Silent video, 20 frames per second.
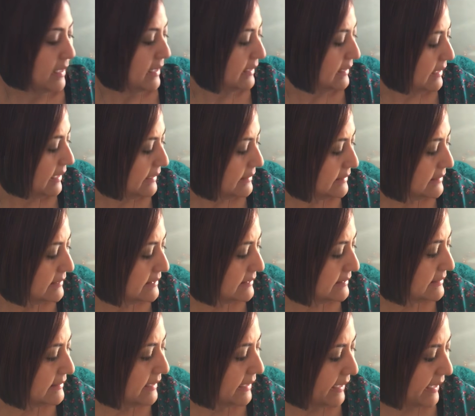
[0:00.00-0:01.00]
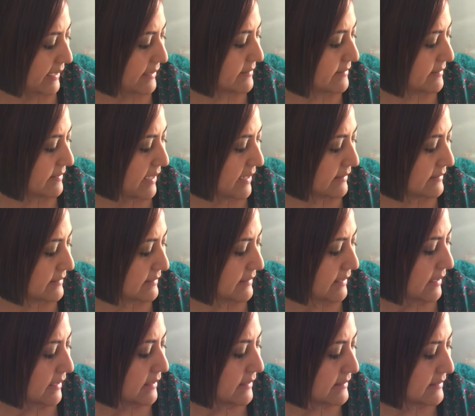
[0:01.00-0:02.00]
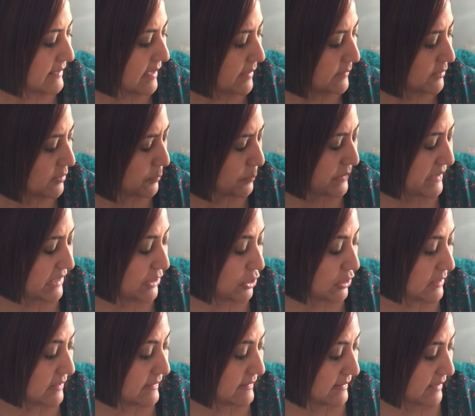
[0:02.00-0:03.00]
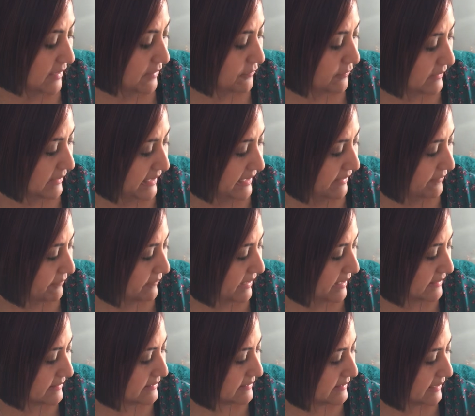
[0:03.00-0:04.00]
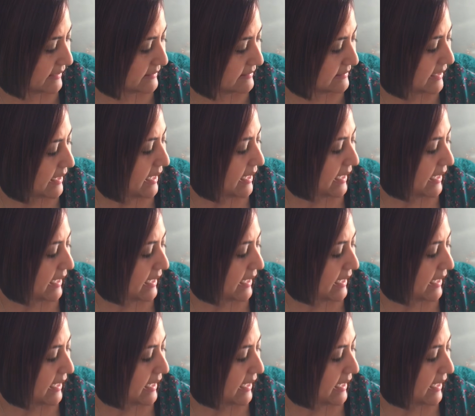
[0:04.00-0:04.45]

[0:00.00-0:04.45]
like the stick insects, some species of leaf insects